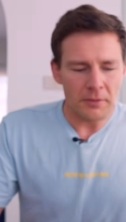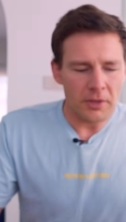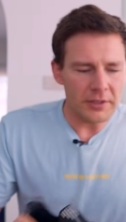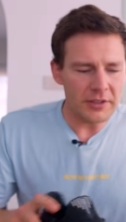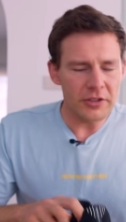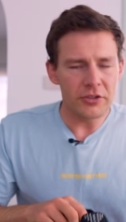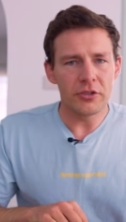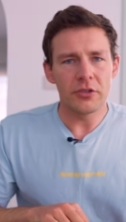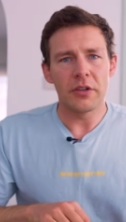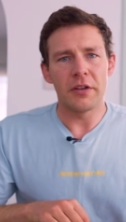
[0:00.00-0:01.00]
I did
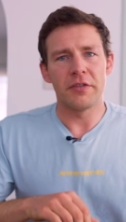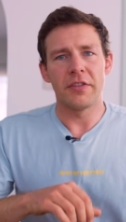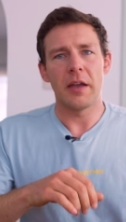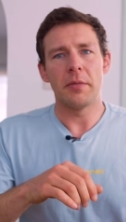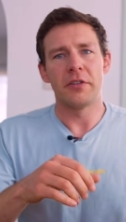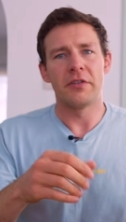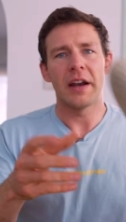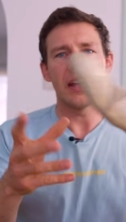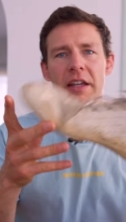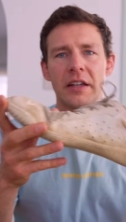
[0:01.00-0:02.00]
do a fair bit of
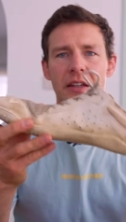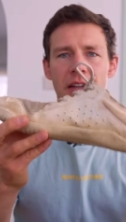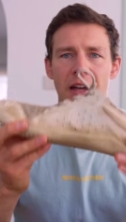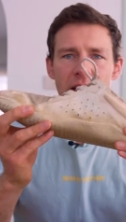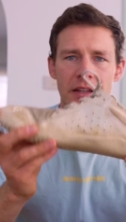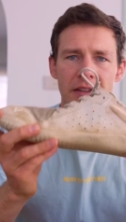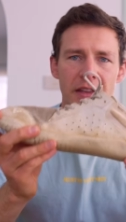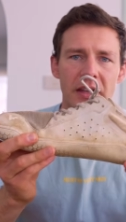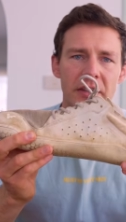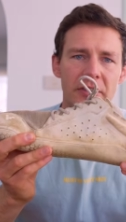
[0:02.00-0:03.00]
running in
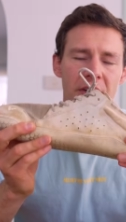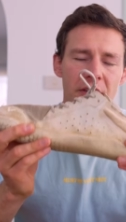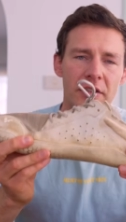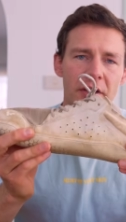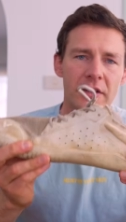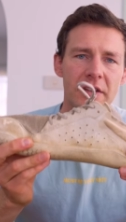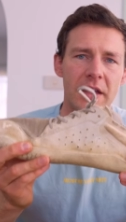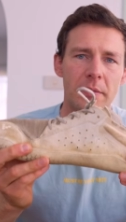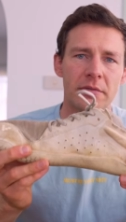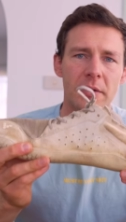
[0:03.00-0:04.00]
these, and I think I did
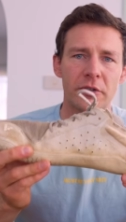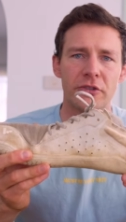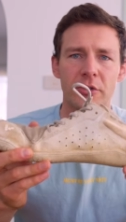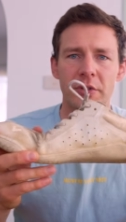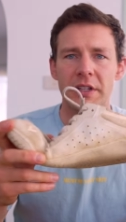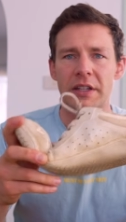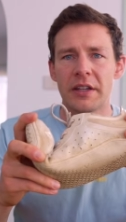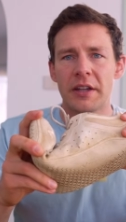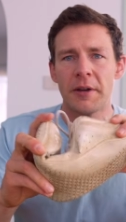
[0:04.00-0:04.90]
that prematurely.